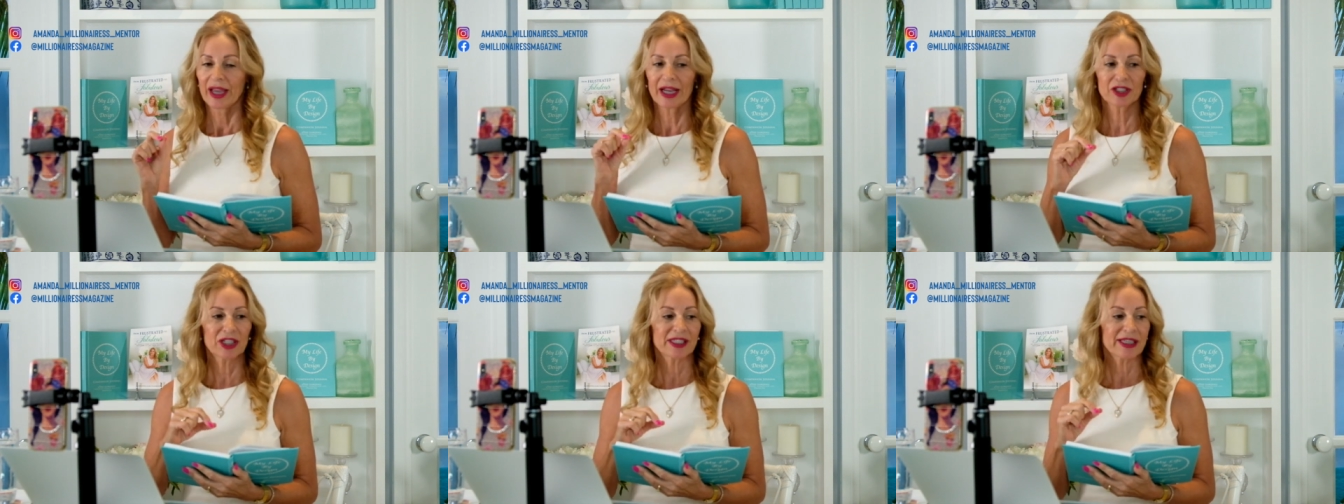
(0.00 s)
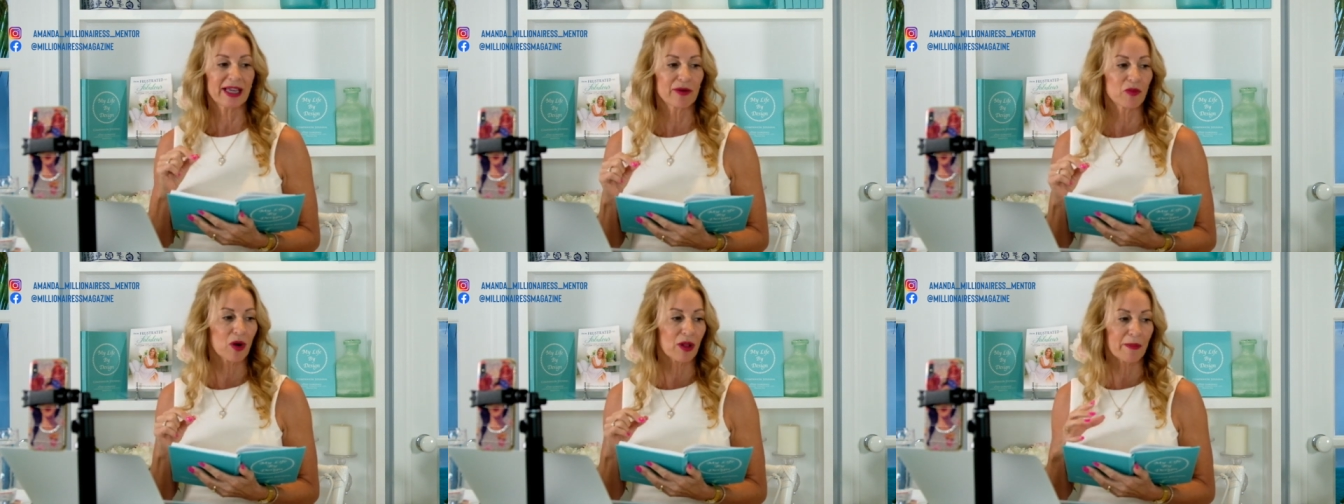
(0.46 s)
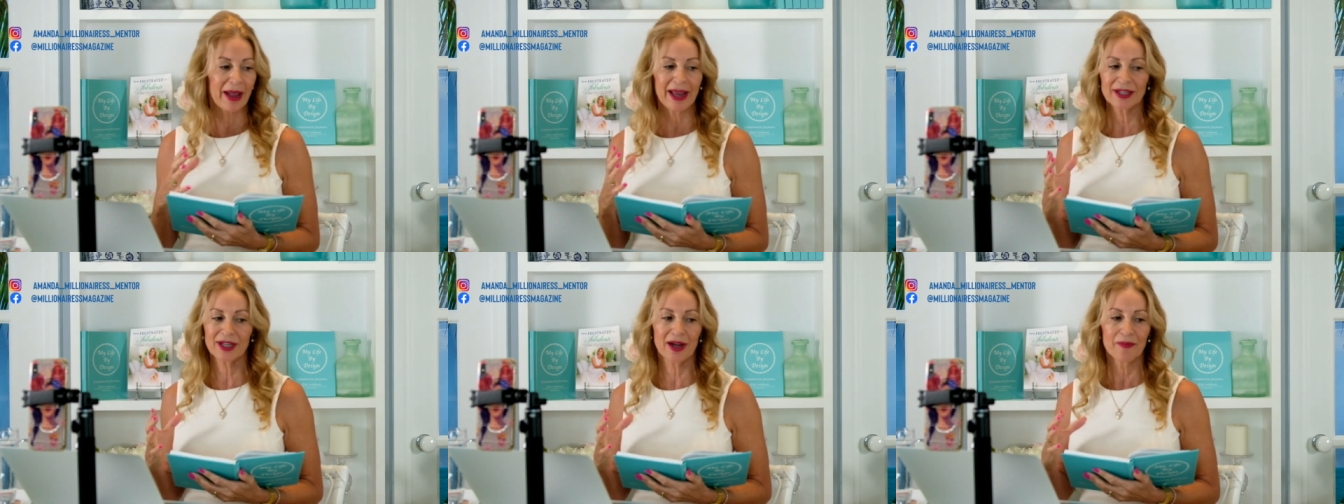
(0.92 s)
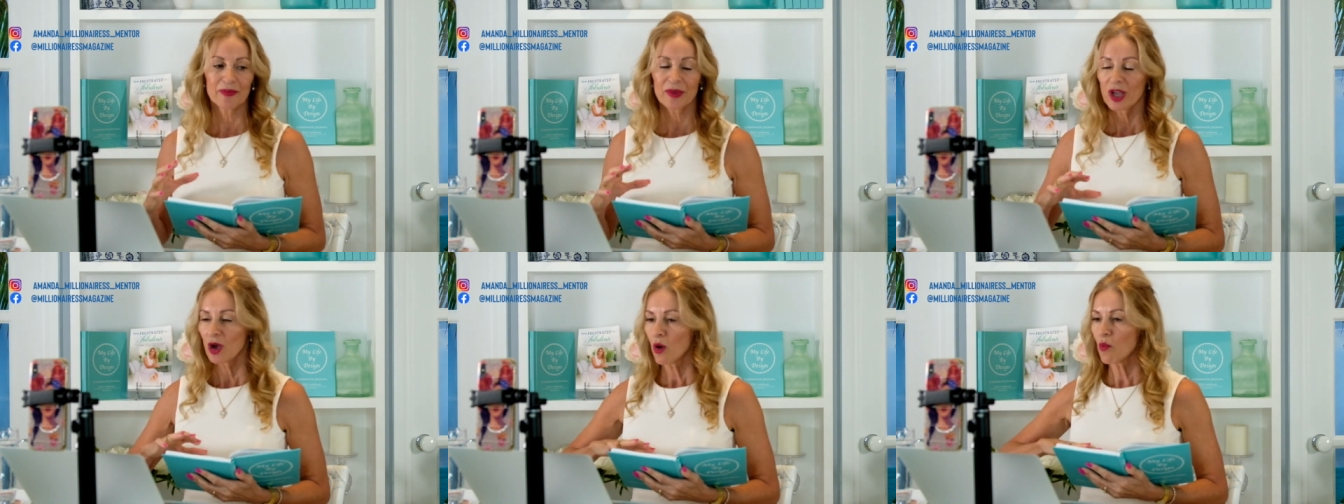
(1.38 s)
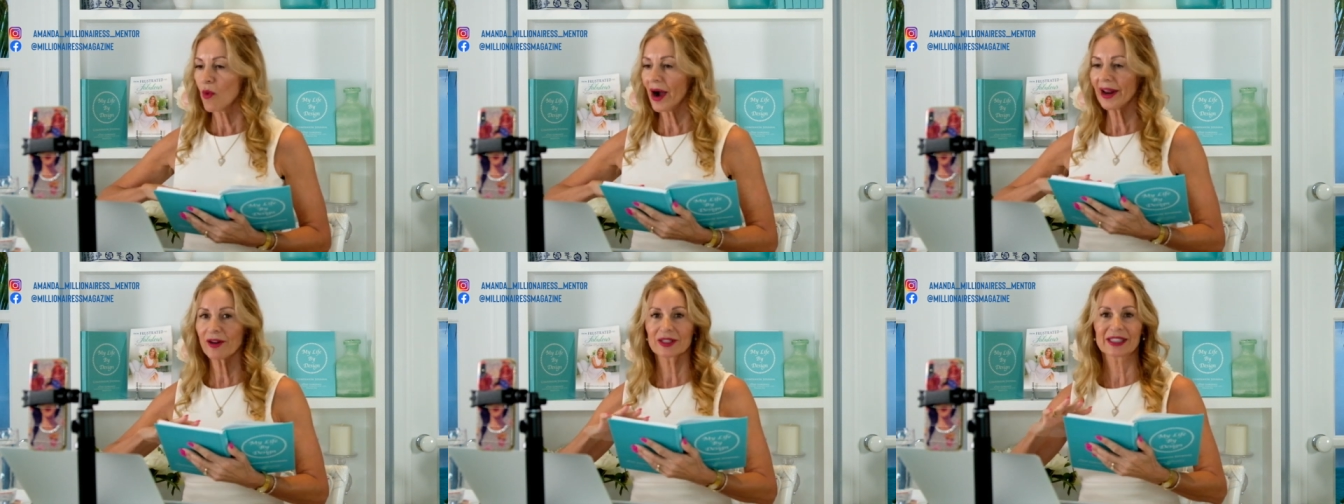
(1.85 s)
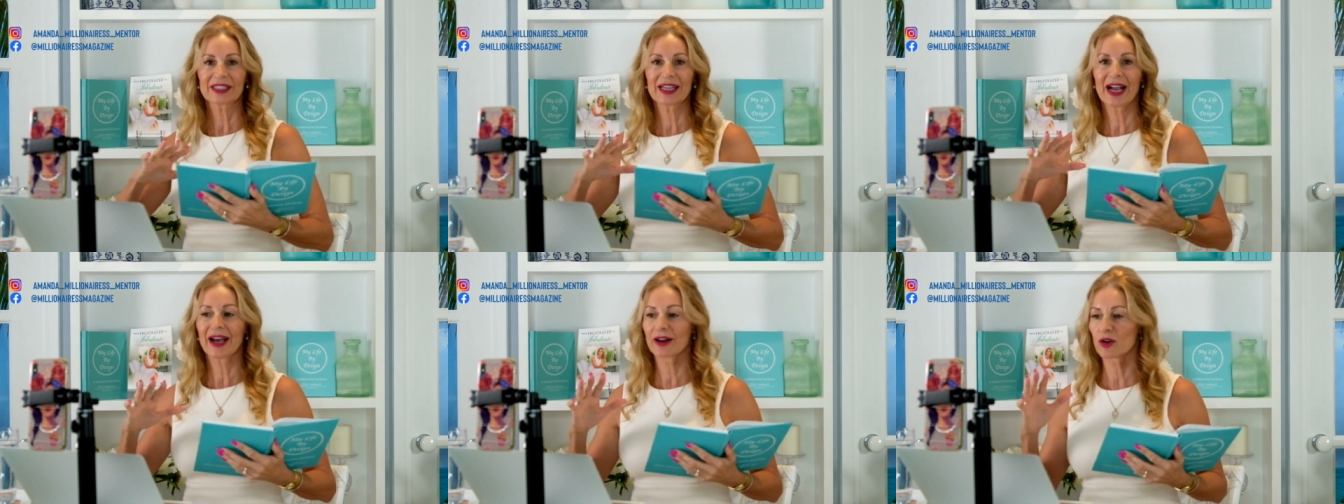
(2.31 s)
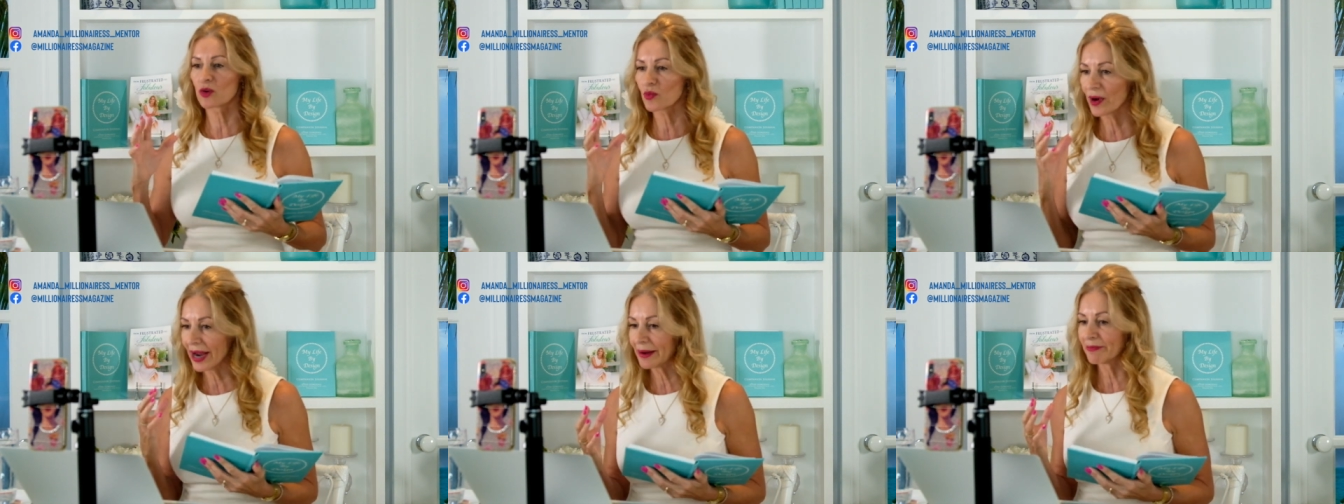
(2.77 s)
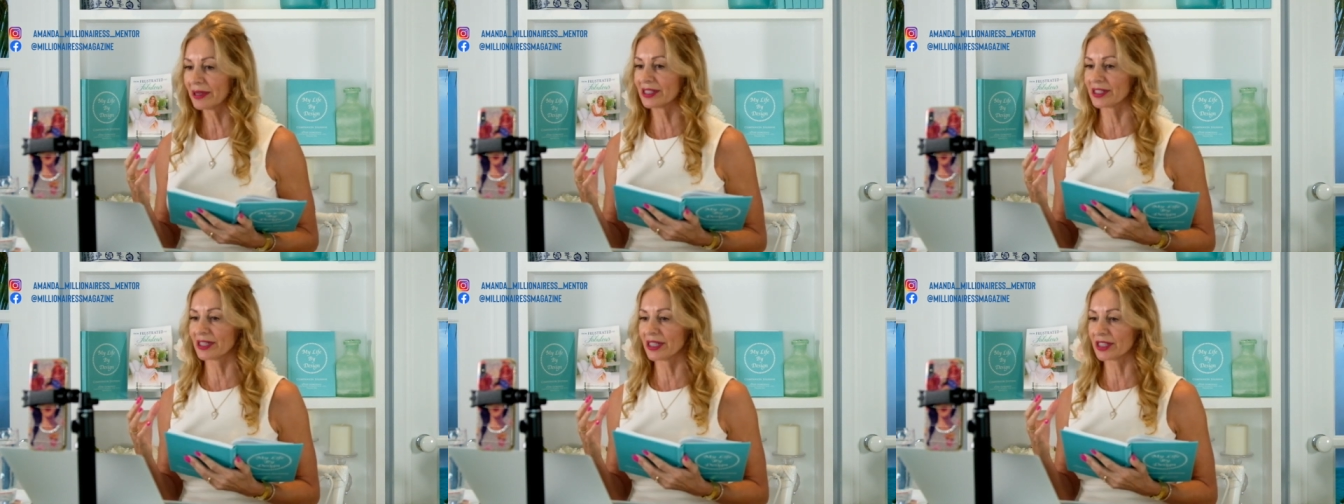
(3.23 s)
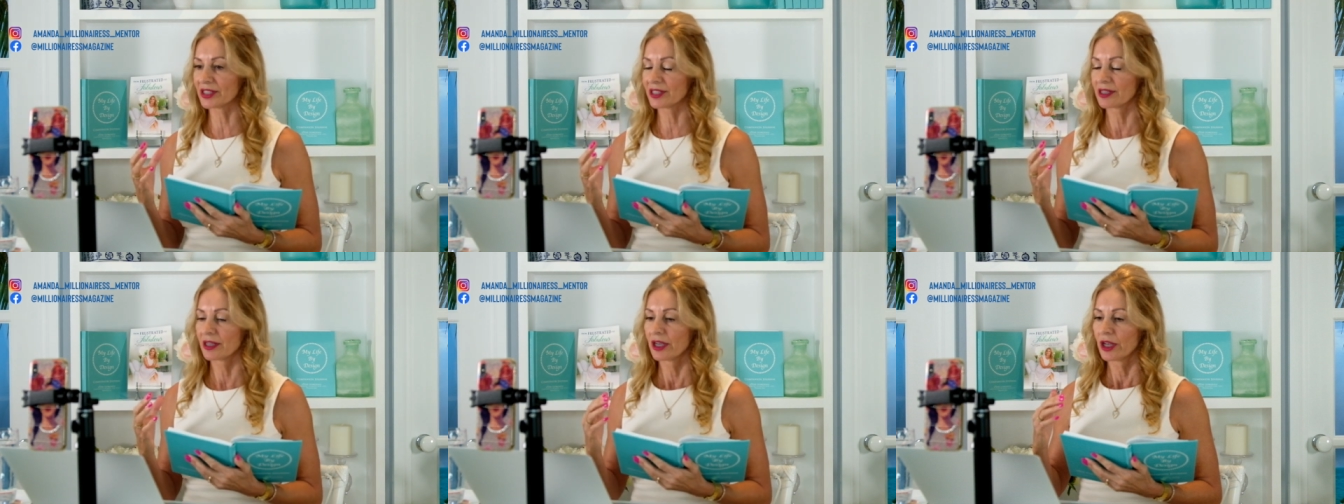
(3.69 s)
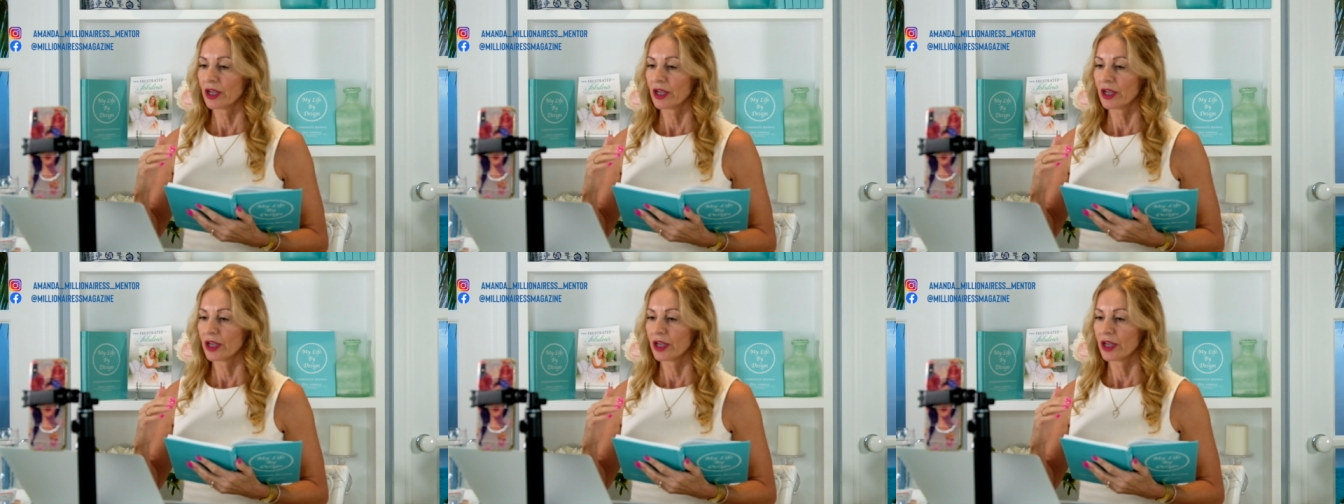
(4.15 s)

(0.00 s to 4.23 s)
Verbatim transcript: And she said, Well, Amanda, why not start a great business?